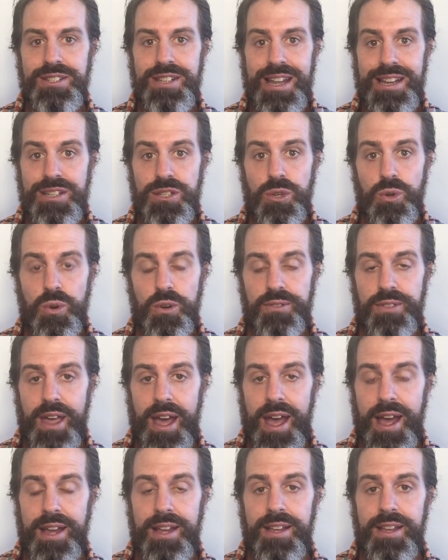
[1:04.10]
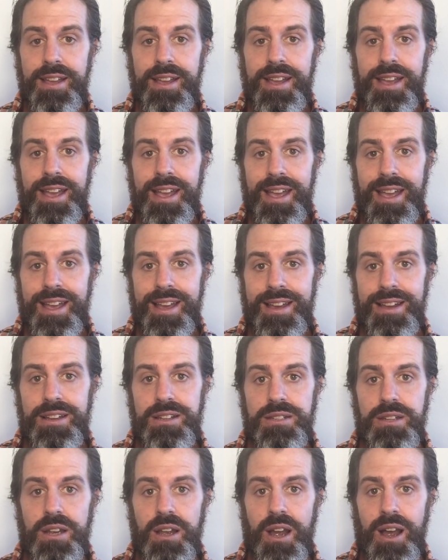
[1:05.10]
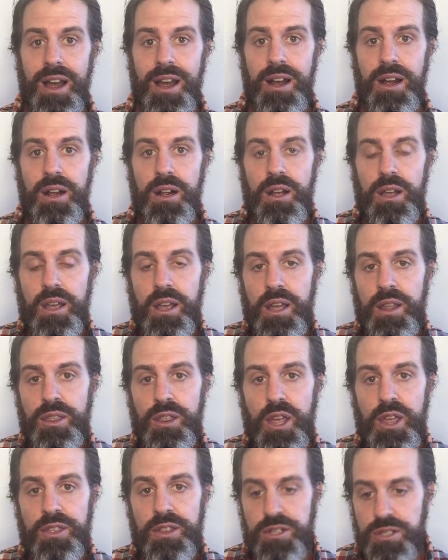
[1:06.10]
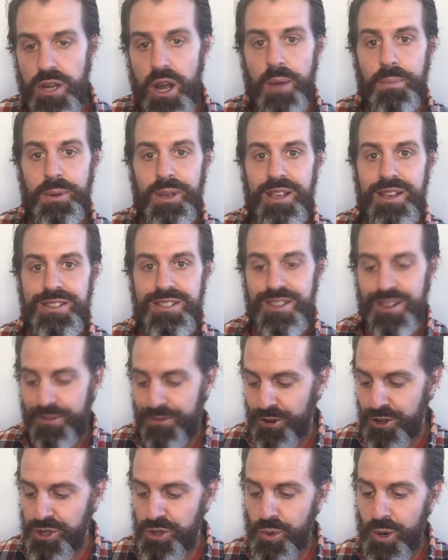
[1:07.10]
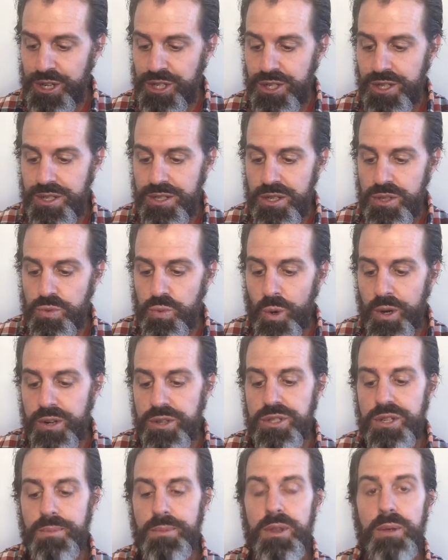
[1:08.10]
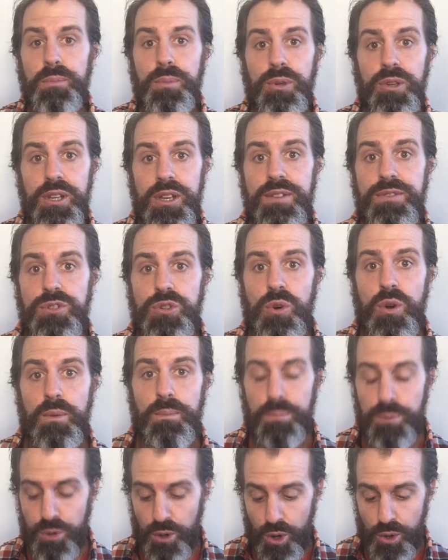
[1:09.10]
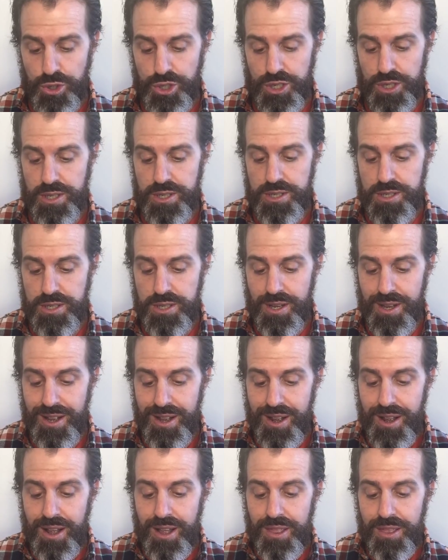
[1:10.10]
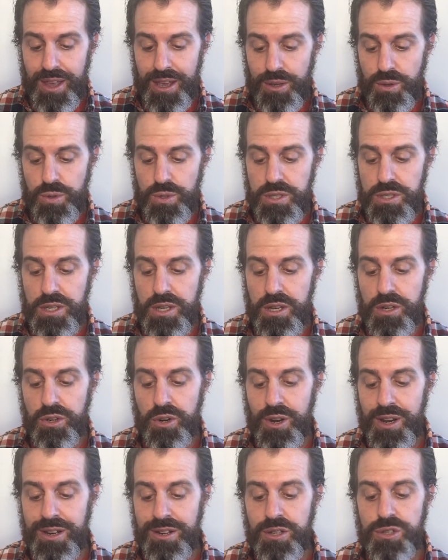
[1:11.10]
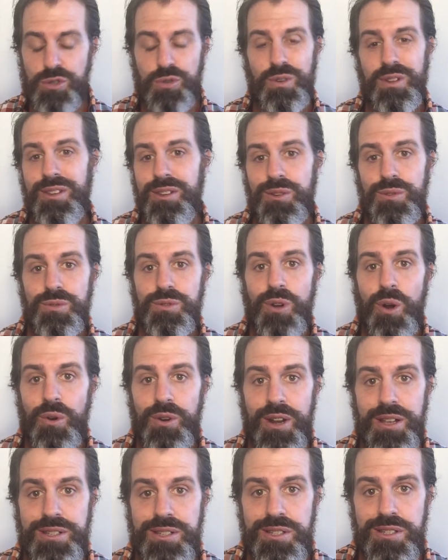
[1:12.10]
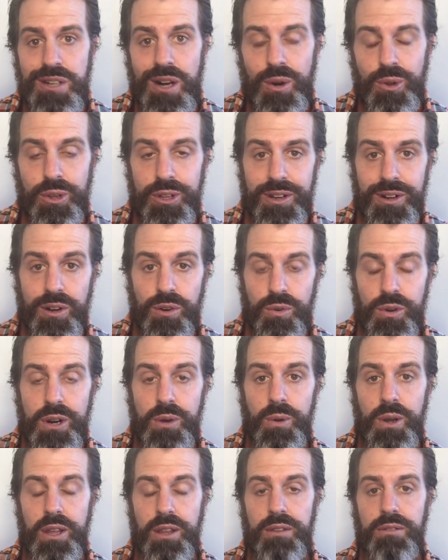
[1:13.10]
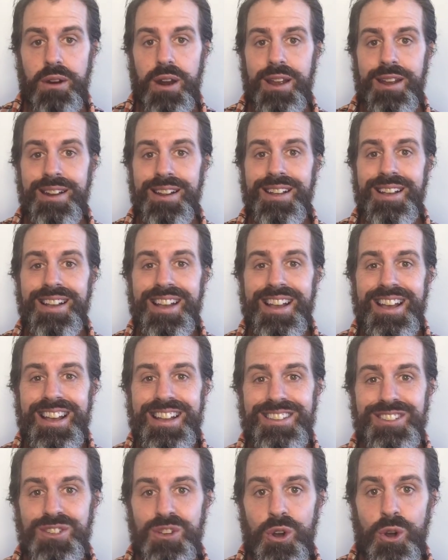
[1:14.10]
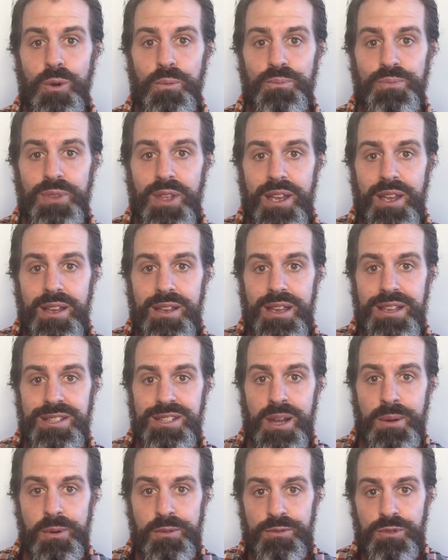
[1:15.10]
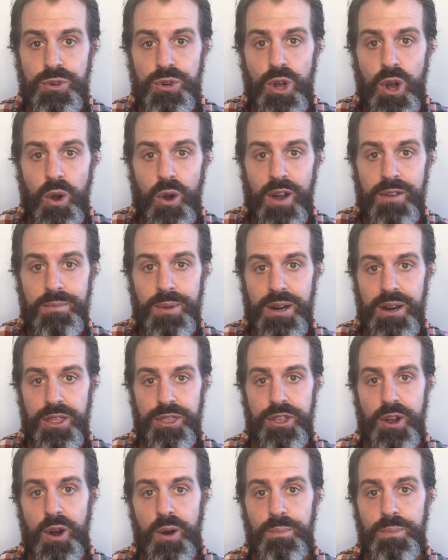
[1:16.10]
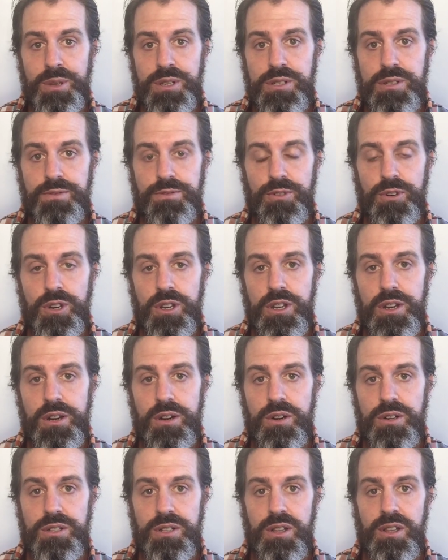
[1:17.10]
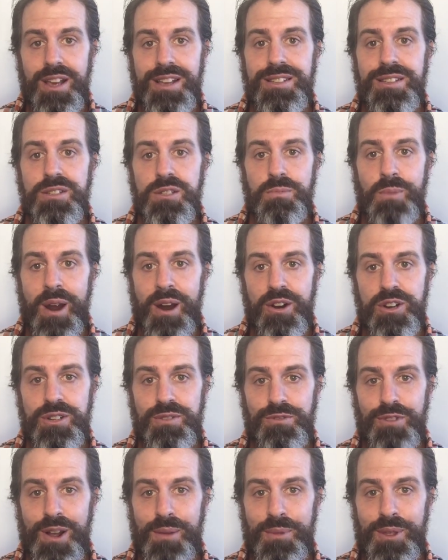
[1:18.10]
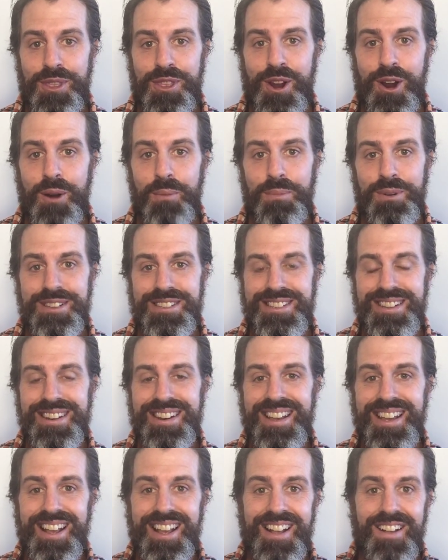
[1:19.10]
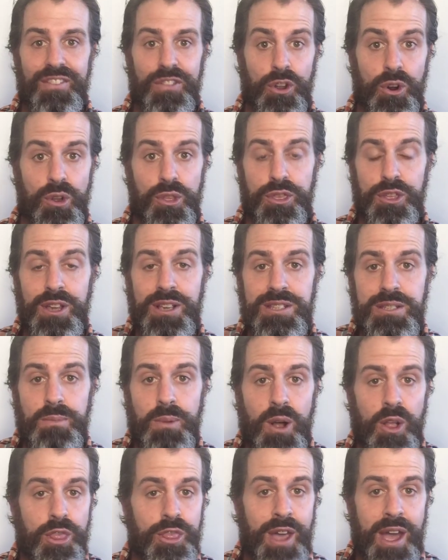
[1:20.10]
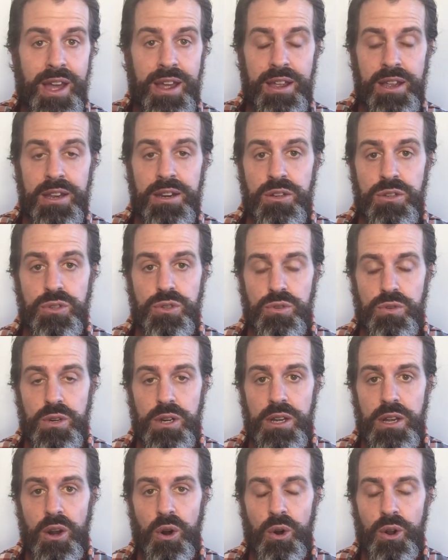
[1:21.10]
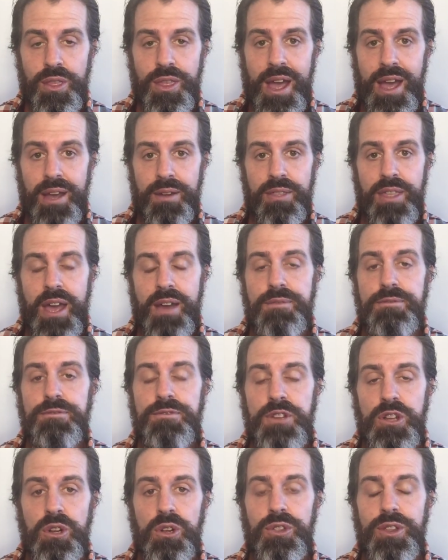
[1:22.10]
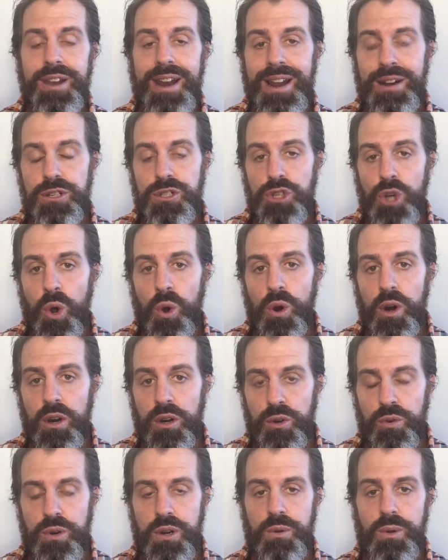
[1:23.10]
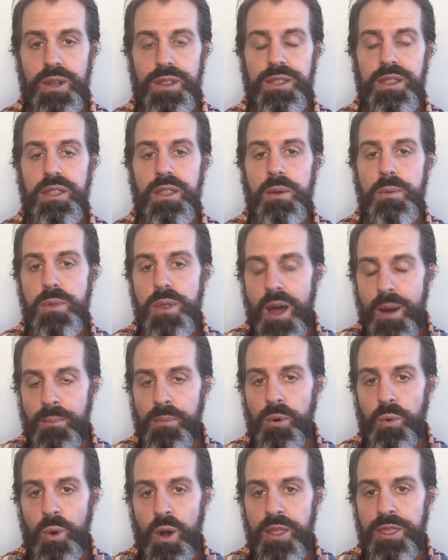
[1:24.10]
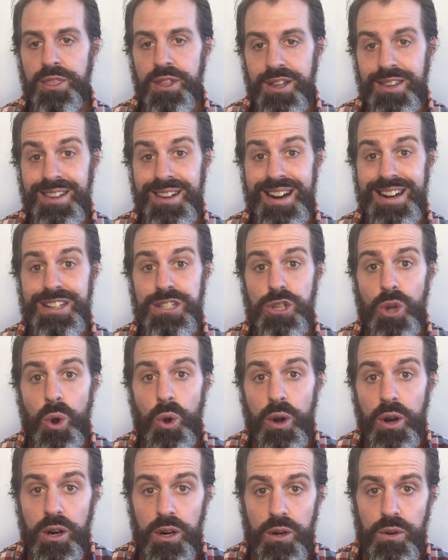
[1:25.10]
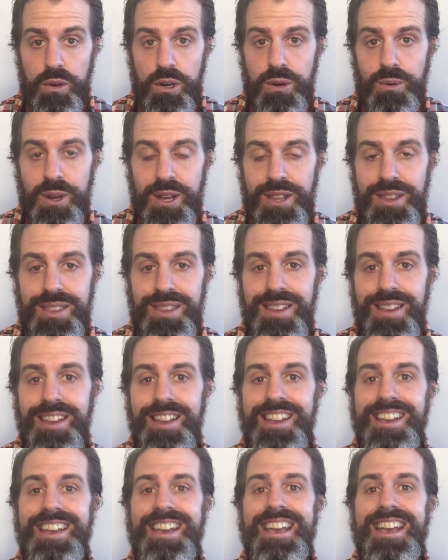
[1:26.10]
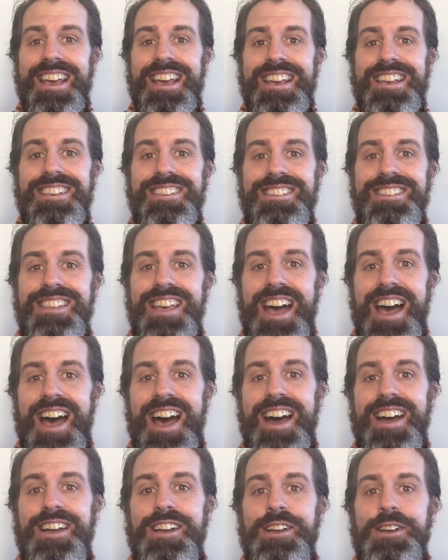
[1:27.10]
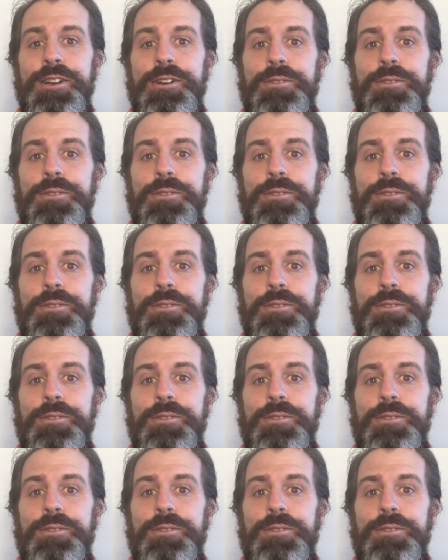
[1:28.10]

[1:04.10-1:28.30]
day 2 of that. And the topic is, and the first question is what are some of the beliefs or approaches that you see in your industry that you don't necessarily agree with, right? And so, as some of you know, I've been a therapist for years, a licensed marriage and family therapist, and there are things about that industry or that field that I don't agree with. And the number one thing that I don't agree with is that